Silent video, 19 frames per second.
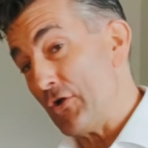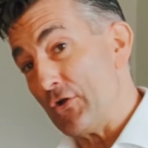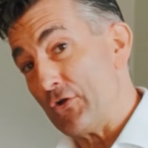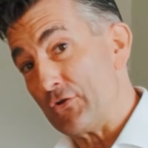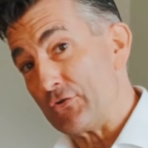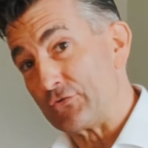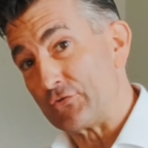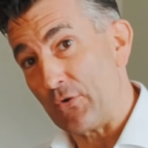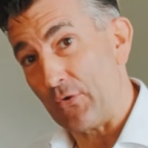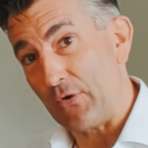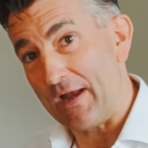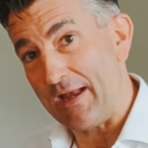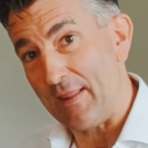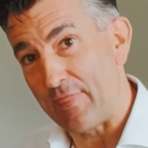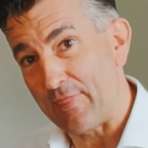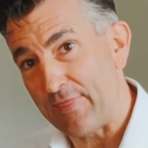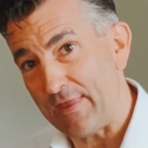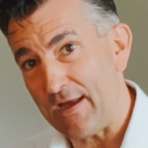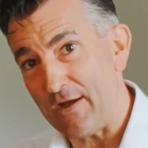So in
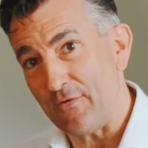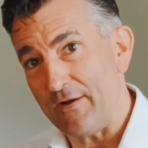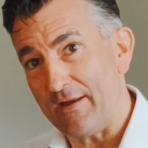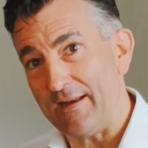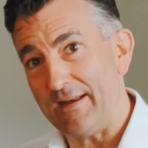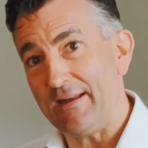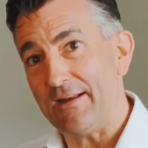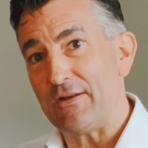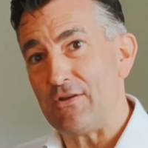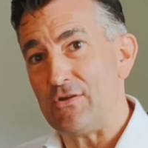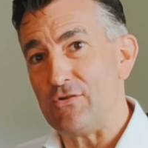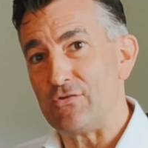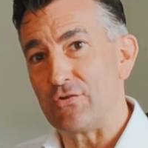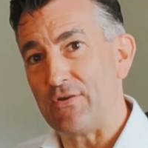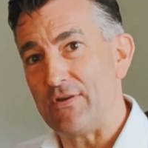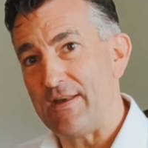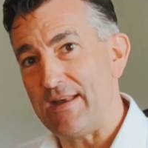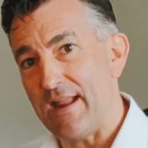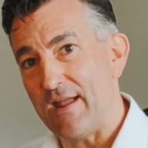theory, you
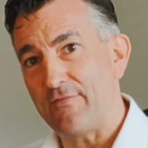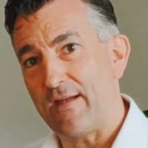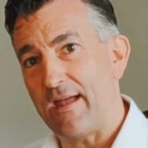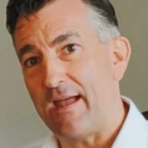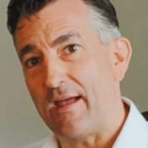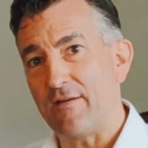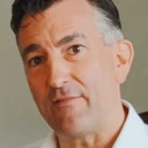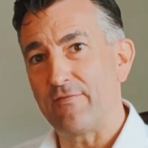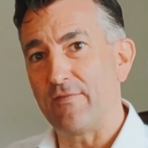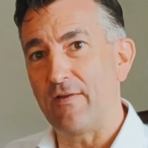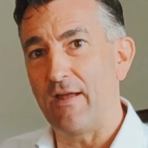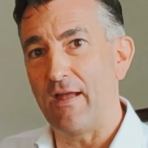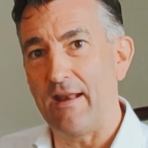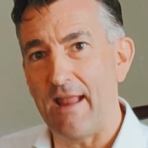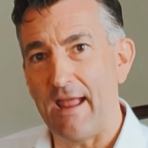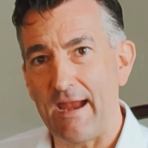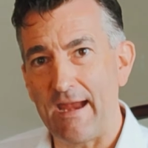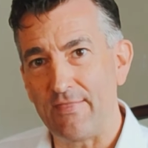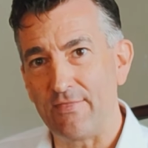should never have an
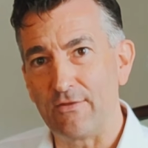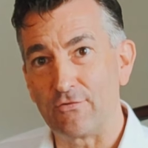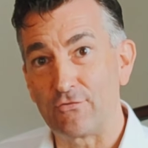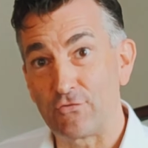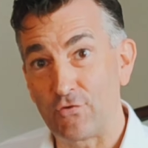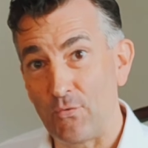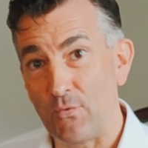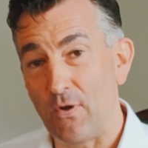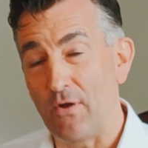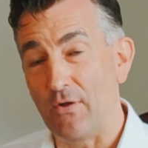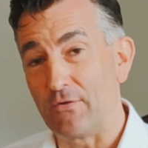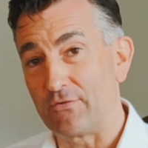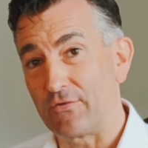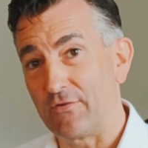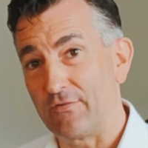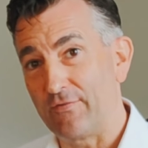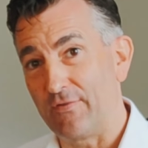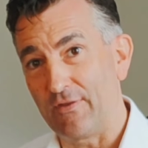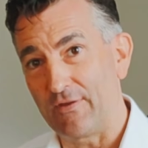iron that's too hot
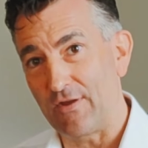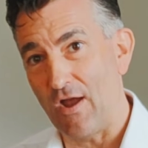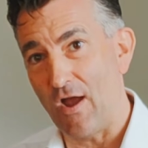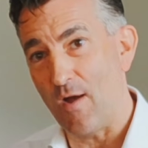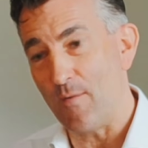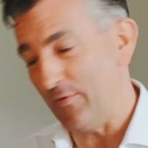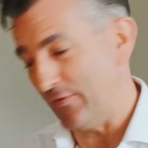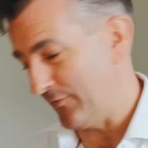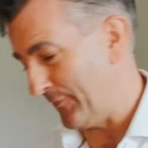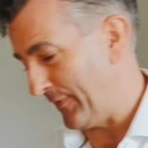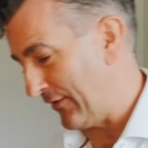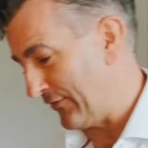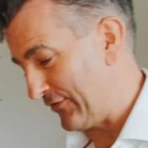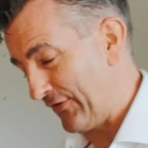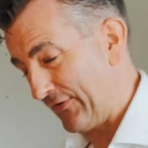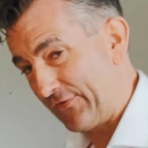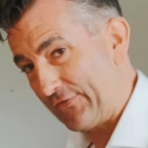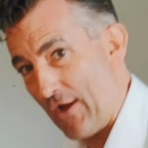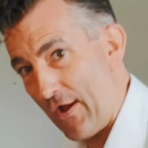for the garments, because
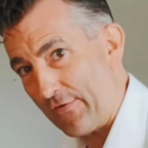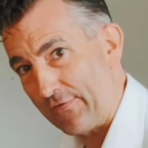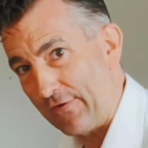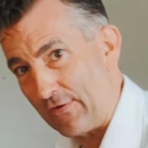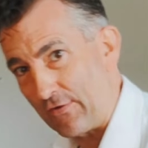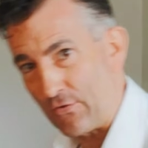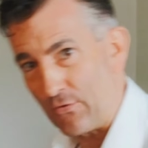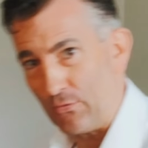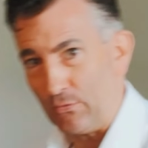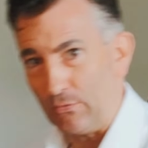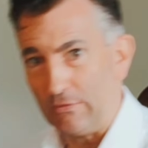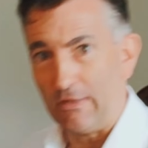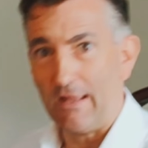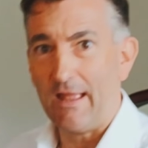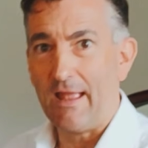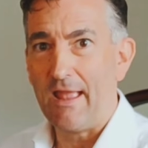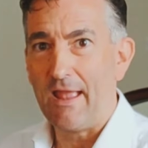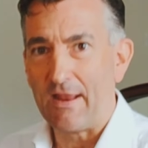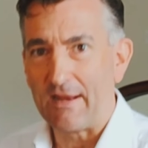you're starting cool,
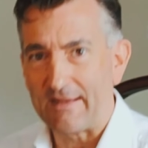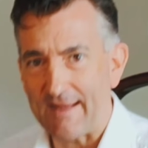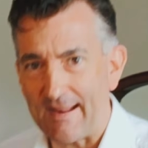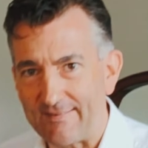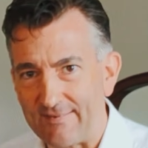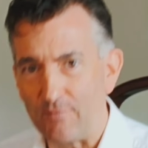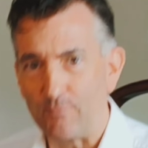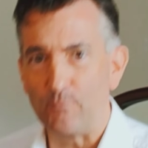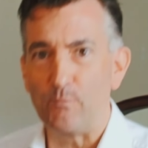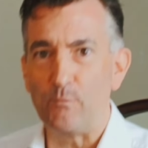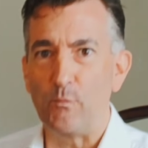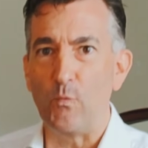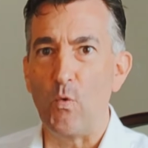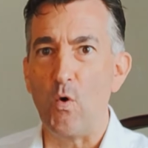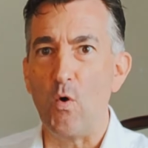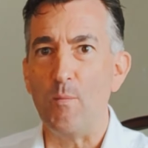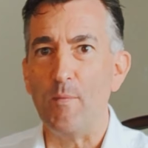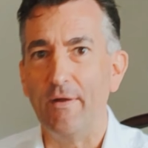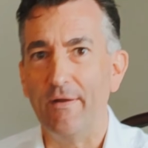getting
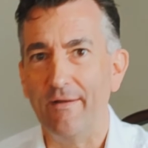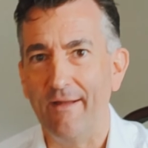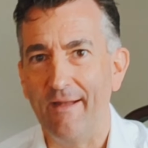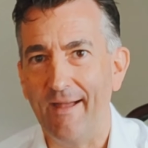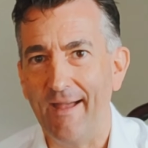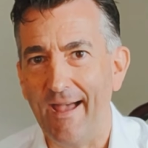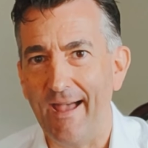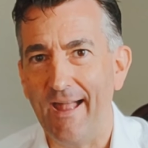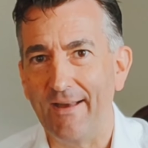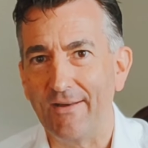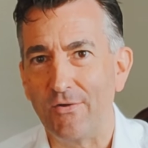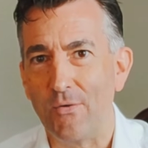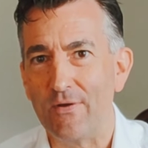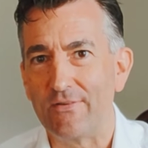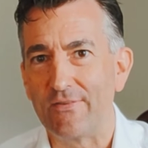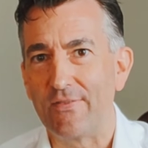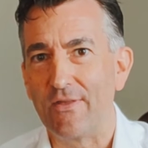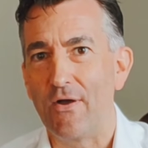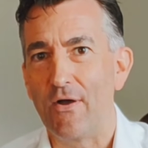warmer, and
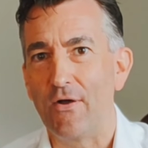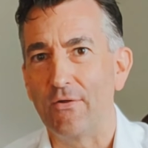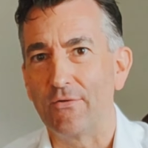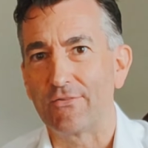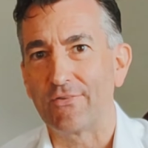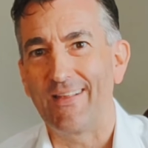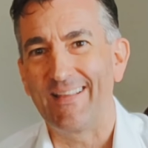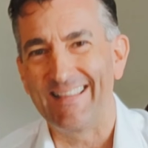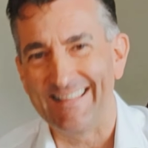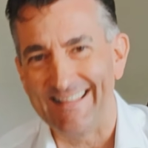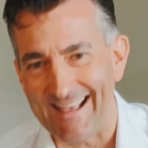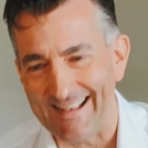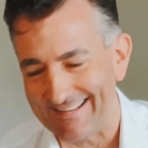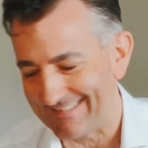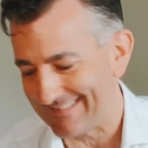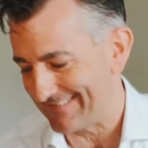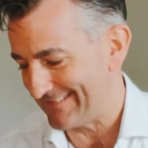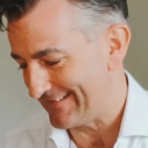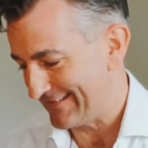going to the hot
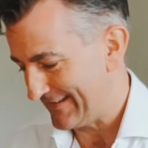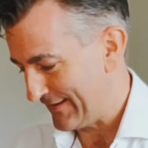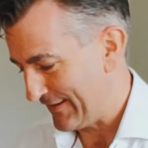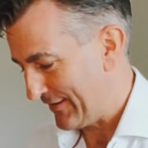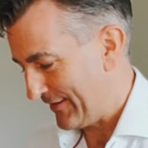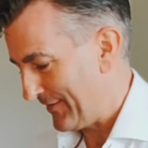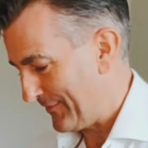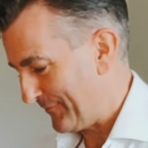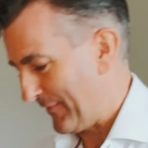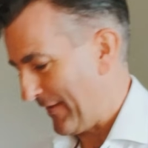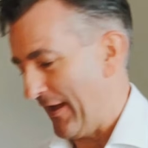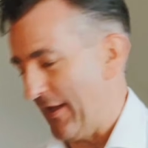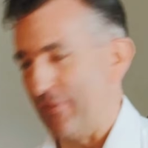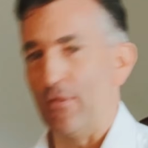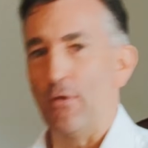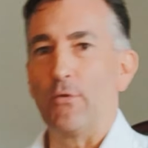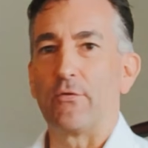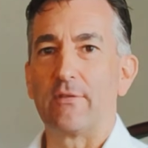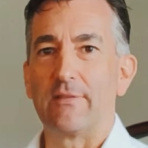last.
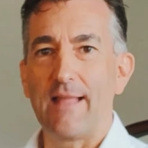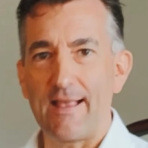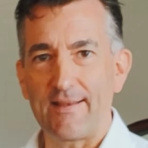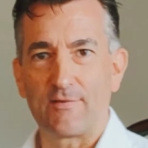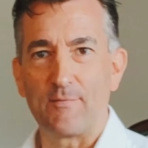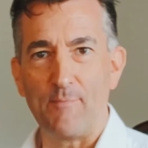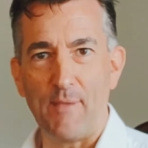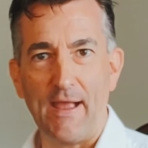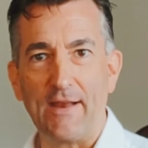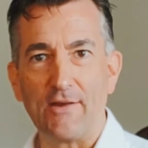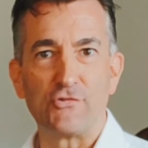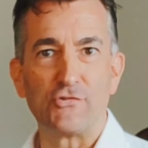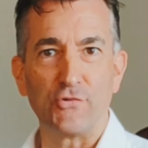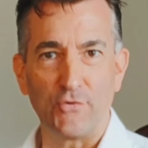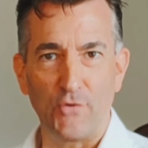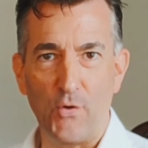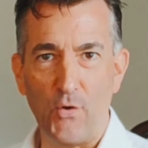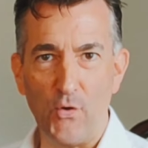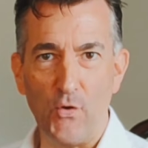And those last batch
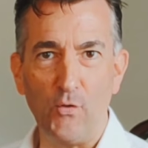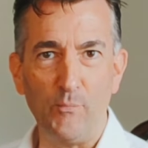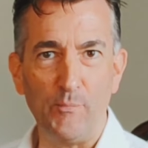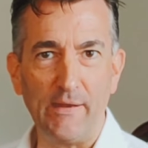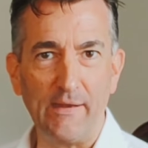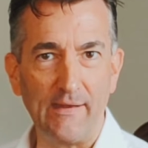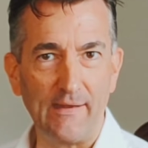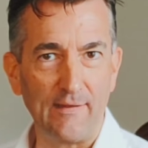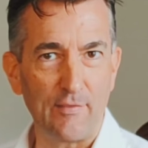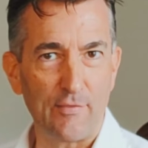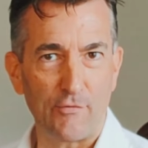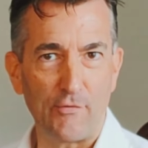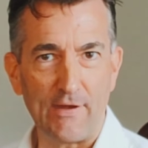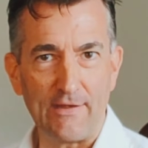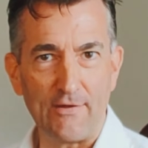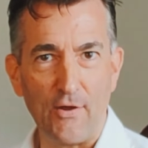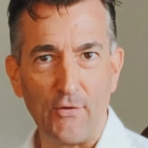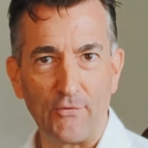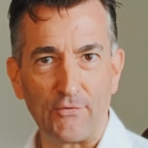should all be
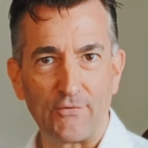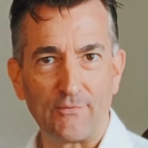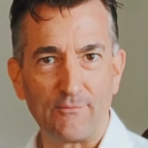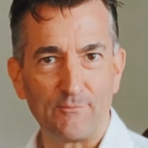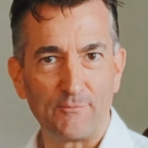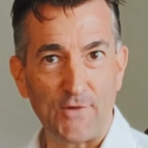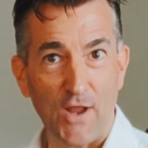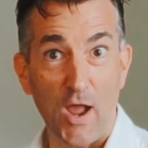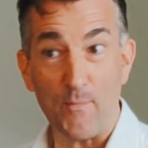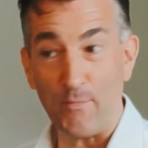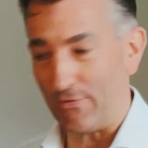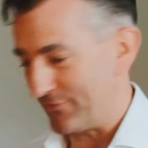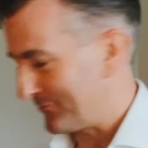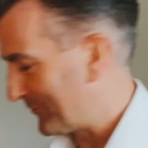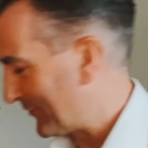3 dot garments.